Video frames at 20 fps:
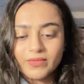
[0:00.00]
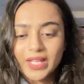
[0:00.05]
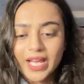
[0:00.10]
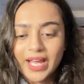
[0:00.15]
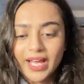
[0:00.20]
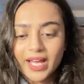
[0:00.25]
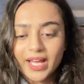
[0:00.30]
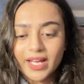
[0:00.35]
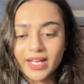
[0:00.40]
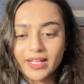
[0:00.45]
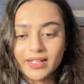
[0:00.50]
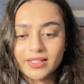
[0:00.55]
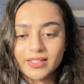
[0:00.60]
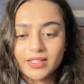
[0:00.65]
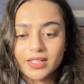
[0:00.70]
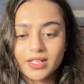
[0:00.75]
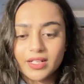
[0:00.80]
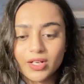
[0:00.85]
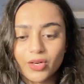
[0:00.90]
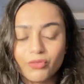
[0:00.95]

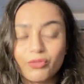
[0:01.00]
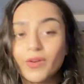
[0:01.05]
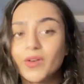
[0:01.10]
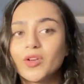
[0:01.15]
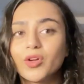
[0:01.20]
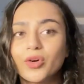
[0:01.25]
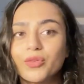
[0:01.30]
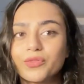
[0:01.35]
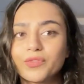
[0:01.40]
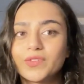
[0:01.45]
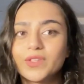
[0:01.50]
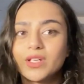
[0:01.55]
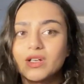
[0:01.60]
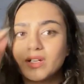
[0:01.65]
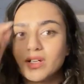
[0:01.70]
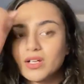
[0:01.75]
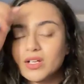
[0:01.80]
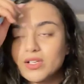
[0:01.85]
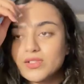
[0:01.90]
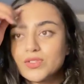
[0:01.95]
and uh, one of
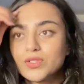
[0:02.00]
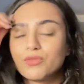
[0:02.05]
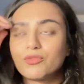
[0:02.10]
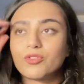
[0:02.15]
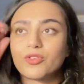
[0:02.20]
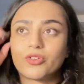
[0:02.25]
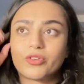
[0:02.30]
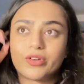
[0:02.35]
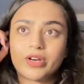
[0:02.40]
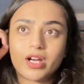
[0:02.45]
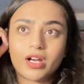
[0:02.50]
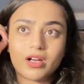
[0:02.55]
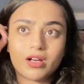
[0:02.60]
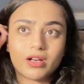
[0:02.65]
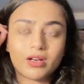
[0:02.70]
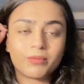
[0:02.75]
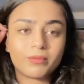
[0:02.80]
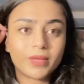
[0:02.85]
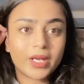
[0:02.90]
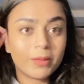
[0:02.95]
the
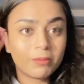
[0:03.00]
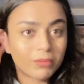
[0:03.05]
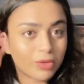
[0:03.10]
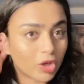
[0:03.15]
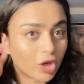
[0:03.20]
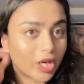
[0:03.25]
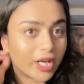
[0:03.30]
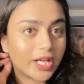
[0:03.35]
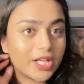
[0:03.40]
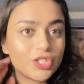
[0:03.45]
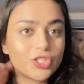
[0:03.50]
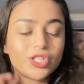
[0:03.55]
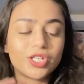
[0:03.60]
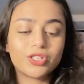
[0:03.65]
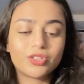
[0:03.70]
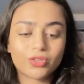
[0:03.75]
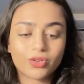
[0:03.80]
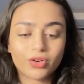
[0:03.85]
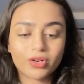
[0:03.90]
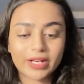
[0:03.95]
sephora employees she
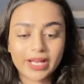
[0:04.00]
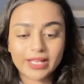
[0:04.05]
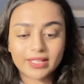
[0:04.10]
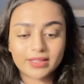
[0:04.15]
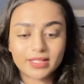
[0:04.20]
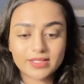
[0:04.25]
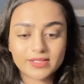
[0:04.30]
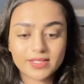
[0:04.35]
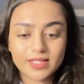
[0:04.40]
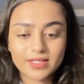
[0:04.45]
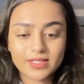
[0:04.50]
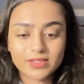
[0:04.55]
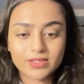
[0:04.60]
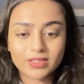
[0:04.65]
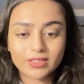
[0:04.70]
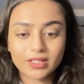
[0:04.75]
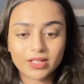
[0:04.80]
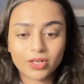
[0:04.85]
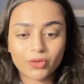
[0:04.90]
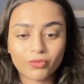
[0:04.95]
told like this is
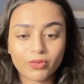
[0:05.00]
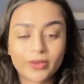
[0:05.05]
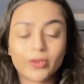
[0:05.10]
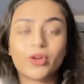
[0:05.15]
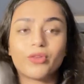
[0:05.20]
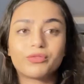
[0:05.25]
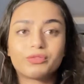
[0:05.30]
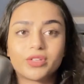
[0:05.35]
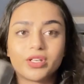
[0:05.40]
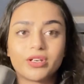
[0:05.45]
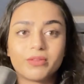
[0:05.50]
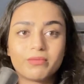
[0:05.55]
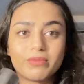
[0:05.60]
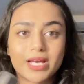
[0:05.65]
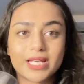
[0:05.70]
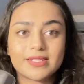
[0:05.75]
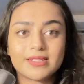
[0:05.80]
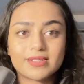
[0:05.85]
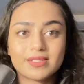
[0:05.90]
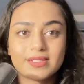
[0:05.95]
uh, one of their
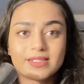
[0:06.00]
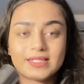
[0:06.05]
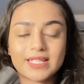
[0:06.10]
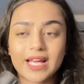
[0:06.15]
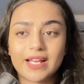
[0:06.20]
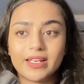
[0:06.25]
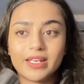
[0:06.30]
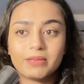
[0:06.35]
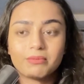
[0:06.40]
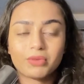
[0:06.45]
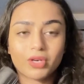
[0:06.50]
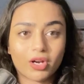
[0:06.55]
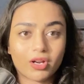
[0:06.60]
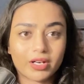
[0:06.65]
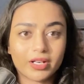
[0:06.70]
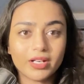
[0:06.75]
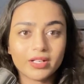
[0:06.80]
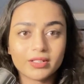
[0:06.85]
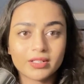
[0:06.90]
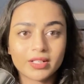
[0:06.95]
best selling
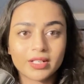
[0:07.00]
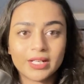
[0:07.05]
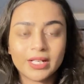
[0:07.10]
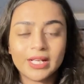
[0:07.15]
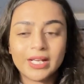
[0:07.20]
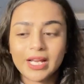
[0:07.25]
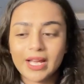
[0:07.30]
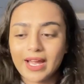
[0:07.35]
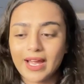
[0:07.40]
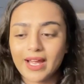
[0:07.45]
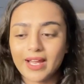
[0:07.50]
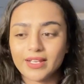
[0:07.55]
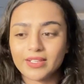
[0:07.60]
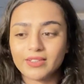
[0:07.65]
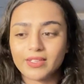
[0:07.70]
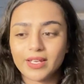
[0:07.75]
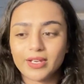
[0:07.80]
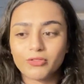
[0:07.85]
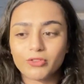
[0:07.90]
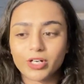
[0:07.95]
product
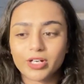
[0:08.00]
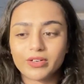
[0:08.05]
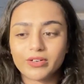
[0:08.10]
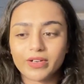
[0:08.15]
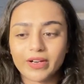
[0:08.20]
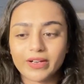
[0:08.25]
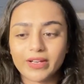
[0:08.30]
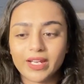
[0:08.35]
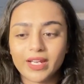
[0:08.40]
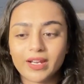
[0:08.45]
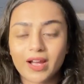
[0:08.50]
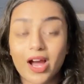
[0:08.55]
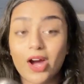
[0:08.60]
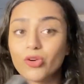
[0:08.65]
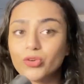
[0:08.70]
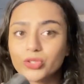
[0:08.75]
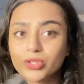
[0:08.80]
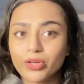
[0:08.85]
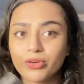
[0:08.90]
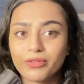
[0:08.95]
and they were running
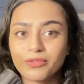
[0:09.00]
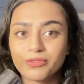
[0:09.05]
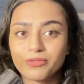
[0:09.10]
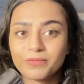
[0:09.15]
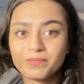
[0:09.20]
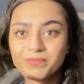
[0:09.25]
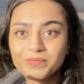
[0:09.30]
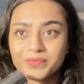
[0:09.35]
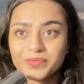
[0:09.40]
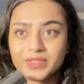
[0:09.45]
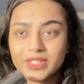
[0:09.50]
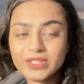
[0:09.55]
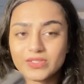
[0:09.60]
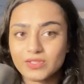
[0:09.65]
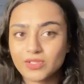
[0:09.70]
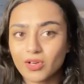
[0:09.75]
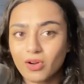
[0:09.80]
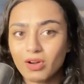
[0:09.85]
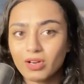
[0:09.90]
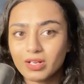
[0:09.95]
out of the
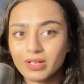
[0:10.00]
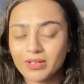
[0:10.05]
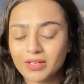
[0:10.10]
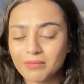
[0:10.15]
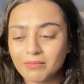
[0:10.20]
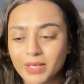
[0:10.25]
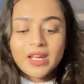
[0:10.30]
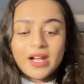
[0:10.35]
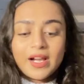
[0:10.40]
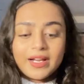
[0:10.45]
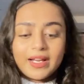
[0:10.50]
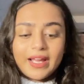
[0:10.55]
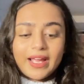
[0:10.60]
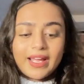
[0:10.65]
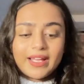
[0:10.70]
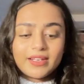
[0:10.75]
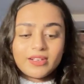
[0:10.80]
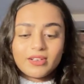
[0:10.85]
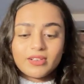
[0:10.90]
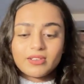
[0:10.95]
stock
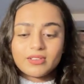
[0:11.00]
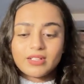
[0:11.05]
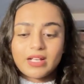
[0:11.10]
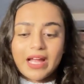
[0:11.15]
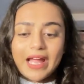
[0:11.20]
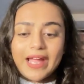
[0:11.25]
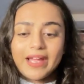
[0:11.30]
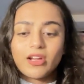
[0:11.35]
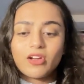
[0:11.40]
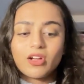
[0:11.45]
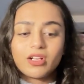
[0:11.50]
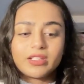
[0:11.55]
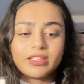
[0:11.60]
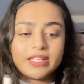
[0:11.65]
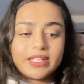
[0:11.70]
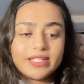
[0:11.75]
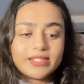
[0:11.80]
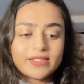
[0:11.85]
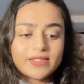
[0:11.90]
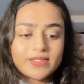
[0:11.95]
and i got
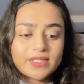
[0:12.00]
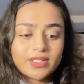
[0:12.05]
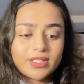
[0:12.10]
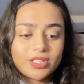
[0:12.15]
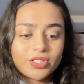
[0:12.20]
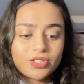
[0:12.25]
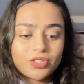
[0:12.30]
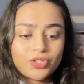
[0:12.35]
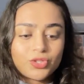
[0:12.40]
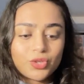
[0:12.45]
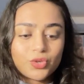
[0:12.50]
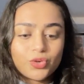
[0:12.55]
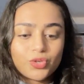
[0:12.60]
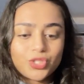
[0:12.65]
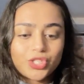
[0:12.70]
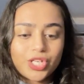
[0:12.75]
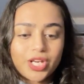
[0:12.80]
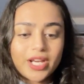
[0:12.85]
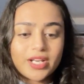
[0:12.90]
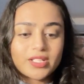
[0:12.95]
these two
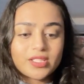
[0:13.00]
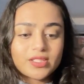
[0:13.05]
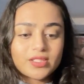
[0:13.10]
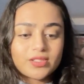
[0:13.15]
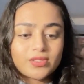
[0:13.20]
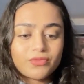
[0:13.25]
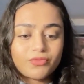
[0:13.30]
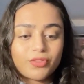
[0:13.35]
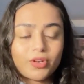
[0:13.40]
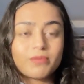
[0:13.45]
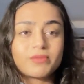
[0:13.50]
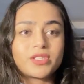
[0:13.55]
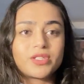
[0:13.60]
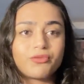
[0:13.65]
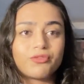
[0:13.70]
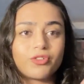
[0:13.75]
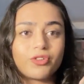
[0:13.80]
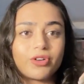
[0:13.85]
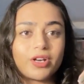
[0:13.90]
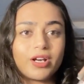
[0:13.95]
shades from
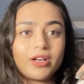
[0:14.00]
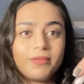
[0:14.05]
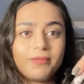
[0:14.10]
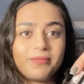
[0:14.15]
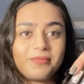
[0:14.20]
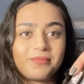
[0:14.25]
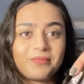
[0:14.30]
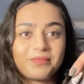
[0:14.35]
sephora